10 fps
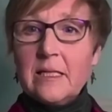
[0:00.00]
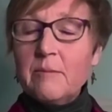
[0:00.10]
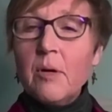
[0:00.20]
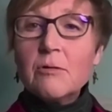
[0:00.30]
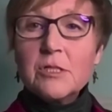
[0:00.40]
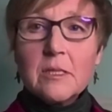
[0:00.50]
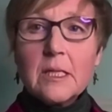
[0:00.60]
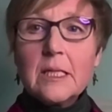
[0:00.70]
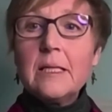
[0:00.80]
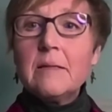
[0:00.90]

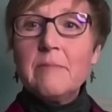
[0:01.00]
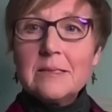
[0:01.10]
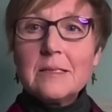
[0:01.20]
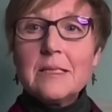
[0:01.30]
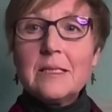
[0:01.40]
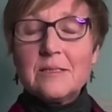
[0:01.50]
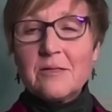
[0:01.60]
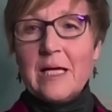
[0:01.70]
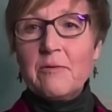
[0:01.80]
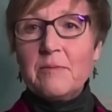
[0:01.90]
emotionally and mentally and so
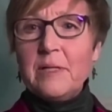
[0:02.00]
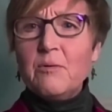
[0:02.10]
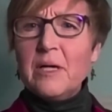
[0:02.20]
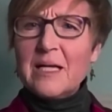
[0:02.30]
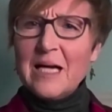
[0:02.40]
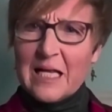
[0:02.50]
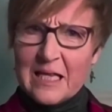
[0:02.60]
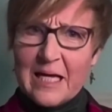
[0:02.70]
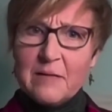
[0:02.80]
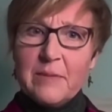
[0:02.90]
that would be what kind of
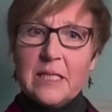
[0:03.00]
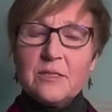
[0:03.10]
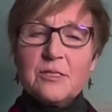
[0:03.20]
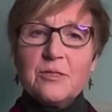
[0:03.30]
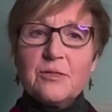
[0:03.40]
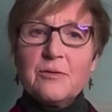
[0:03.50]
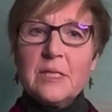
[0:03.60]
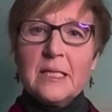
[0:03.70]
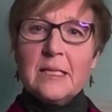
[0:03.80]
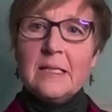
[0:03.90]
led me into
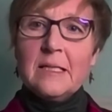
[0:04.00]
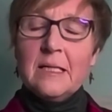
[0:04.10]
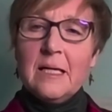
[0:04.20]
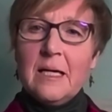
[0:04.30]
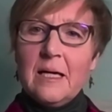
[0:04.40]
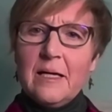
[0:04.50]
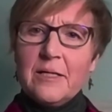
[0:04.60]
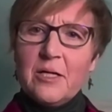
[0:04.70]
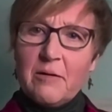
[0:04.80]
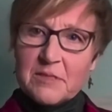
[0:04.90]
uh,
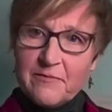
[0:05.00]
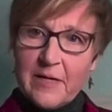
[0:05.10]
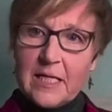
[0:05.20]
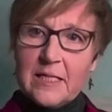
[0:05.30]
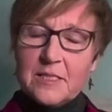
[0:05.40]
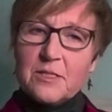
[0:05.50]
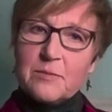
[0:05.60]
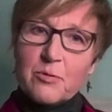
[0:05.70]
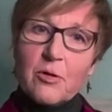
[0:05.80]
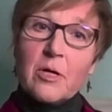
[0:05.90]
you know, I was invited into this
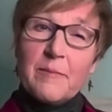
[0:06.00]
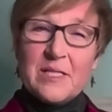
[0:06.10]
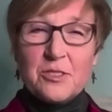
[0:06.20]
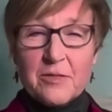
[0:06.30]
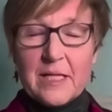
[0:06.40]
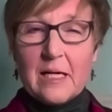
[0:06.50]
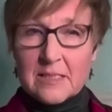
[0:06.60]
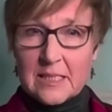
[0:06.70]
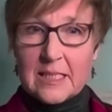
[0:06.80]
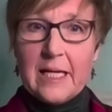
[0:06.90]
program in
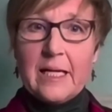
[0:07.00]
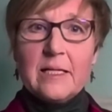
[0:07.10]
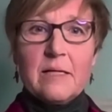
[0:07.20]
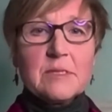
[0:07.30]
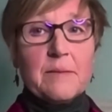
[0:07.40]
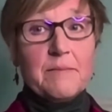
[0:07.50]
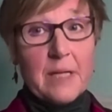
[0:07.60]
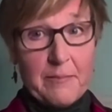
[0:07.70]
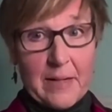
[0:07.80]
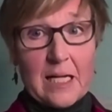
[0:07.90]
2008. I was a,
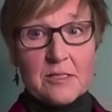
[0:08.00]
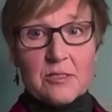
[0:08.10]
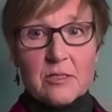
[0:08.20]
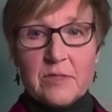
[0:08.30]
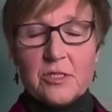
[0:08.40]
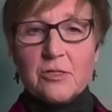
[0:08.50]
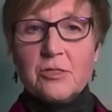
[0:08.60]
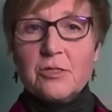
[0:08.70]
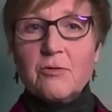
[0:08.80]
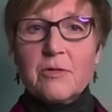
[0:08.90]
a pastor of a
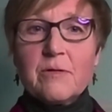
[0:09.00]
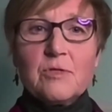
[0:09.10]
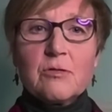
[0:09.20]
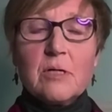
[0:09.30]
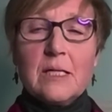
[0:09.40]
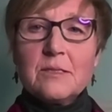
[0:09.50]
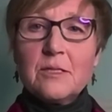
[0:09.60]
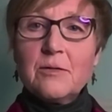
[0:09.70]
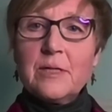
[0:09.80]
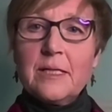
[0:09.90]
church north of
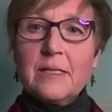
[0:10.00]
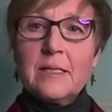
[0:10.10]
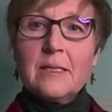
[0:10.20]
Toronto and,